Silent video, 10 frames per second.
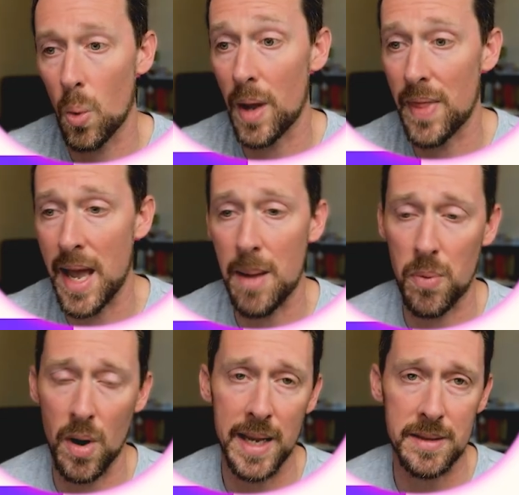what that
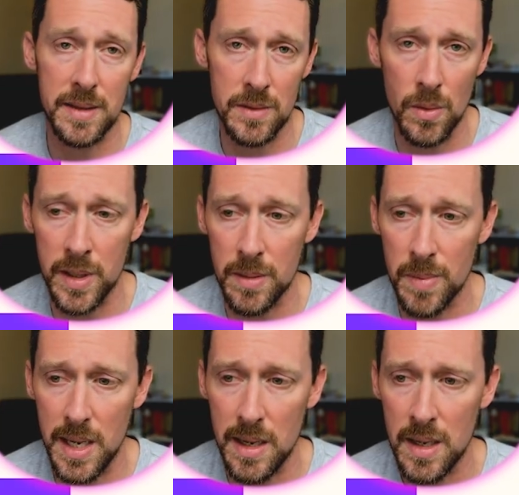price is going to
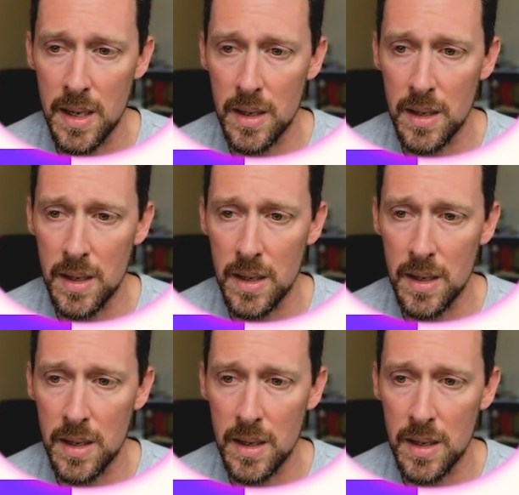be.